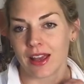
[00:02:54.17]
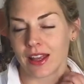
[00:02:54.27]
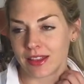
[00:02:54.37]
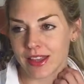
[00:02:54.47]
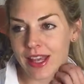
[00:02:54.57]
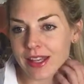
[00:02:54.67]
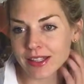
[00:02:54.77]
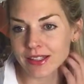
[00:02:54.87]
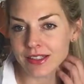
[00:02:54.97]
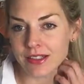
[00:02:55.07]
And
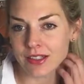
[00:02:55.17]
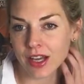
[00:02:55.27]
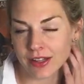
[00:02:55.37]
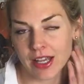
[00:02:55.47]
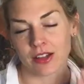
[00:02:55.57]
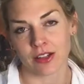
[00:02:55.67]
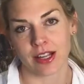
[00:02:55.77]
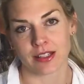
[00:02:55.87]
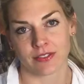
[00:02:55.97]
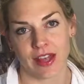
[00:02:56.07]
then on the other
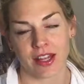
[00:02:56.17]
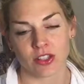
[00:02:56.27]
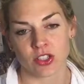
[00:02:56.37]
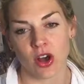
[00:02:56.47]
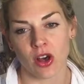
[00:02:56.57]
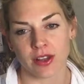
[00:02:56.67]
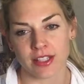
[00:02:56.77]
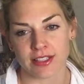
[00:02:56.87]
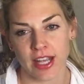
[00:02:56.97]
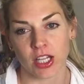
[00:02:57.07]
end of that, there's all
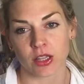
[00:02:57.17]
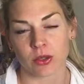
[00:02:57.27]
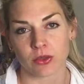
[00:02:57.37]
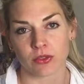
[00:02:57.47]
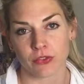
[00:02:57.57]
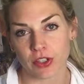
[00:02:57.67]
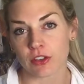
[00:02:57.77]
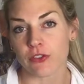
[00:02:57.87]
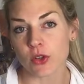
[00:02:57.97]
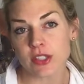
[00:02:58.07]
these gluten-free
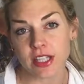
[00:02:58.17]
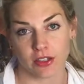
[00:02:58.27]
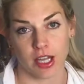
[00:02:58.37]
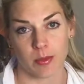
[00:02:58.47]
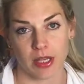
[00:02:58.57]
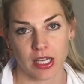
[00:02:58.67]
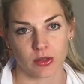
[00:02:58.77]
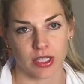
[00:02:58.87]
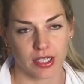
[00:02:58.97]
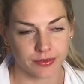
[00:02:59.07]
foods that are coming
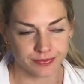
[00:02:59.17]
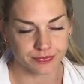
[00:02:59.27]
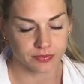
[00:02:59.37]
out now.